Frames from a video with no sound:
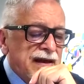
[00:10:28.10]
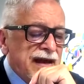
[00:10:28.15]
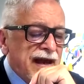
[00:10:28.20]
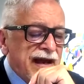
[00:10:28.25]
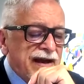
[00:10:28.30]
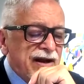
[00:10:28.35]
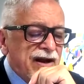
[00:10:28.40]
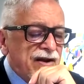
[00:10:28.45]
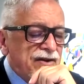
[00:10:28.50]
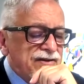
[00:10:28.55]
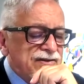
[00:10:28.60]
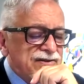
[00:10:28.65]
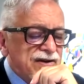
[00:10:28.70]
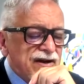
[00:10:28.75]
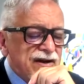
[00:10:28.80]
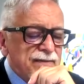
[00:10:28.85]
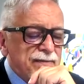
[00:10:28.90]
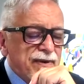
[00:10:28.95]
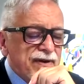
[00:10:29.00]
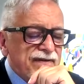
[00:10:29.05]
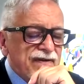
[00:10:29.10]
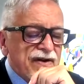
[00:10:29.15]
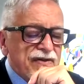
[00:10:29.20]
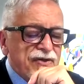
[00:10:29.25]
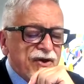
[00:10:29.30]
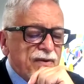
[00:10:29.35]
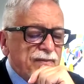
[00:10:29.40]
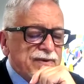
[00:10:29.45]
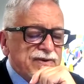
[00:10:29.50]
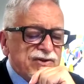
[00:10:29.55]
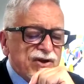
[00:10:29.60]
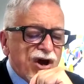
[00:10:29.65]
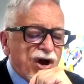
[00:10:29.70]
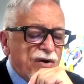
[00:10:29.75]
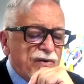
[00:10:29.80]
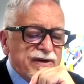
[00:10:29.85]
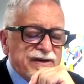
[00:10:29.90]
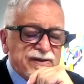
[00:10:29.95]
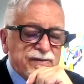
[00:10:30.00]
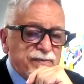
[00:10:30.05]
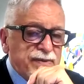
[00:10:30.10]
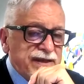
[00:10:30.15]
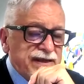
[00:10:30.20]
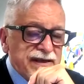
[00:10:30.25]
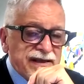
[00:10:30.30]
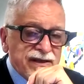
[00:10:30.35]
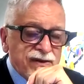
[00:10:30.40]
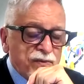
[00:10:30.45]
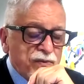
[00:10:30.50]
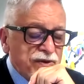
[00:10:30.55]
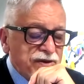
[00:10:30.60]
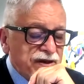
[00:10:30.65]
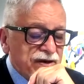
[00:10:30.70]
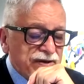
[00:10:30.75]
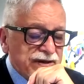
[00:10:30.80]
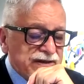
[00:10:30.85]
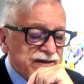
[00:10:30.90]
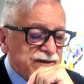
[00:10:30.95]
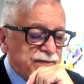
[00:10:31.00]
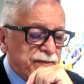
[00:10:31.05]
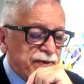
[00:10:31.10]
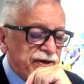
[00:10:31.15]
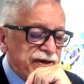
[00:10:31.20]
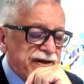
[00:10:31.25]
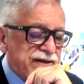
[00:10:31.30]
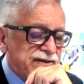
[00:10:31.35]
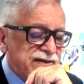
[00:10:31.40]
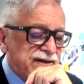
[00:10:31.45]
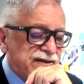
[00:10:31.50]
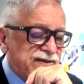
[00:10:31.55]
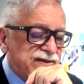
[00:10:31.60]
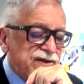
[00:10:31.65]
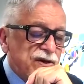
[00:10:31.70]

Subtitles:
And our starting point of our thought must always begin with our experiences.